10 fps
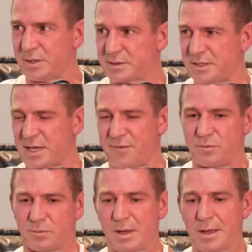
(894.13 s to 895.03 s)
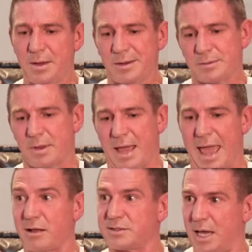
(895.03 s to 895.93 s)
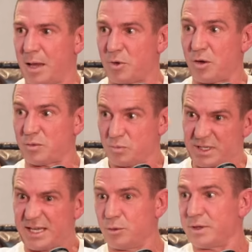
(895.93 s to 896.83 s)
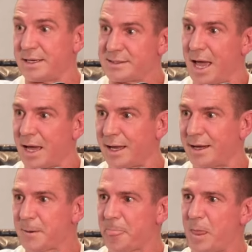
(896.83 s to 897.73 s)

Because even our team, kill their tagger.